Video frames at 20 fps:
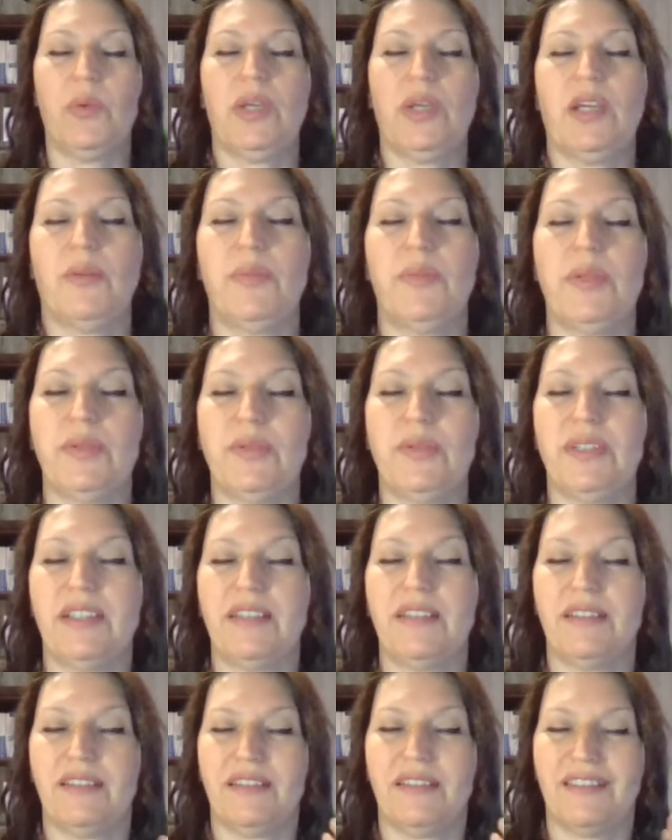we are
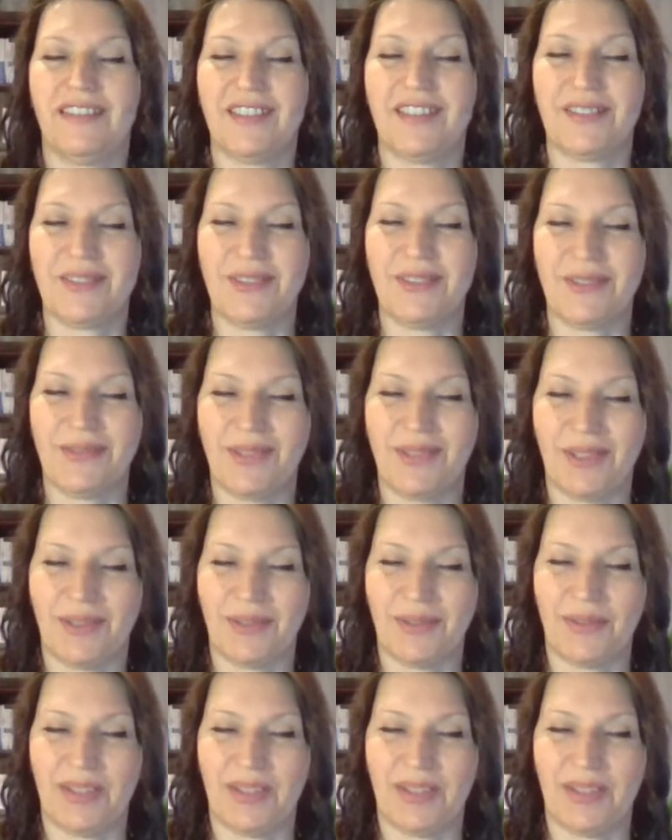building this new world.